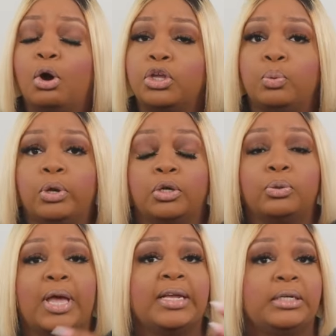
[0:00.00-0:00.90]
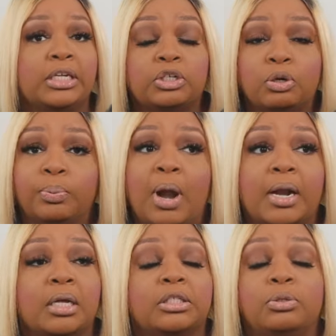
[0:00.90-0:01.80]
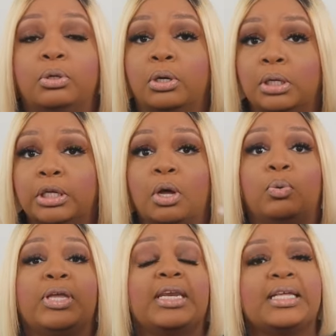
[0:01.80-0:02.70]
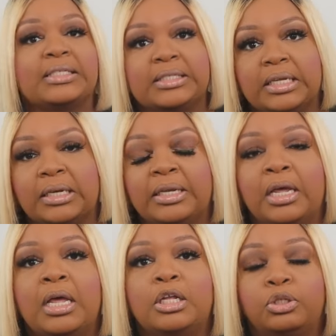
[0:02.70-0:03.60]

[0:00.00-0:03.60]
or you want to do a digital product to currently go in and sell it